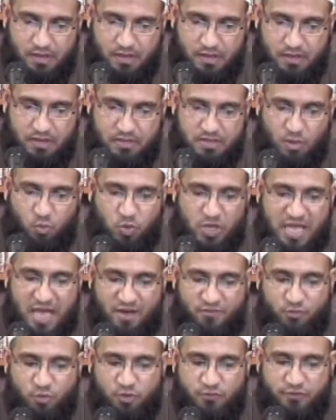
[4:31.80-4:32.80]
that we have
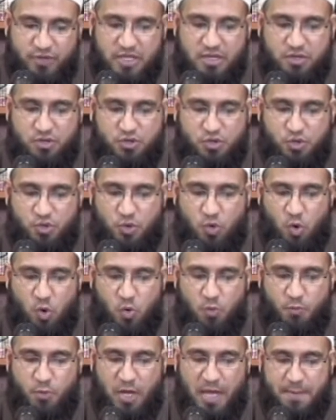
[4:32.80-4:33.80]
revealed to you, O
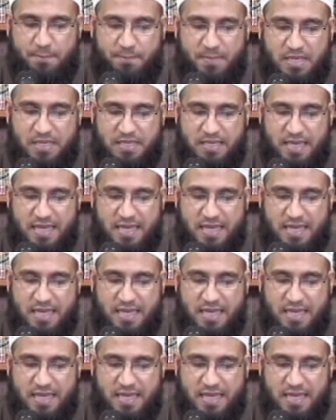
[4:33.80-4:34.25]
Muhammad,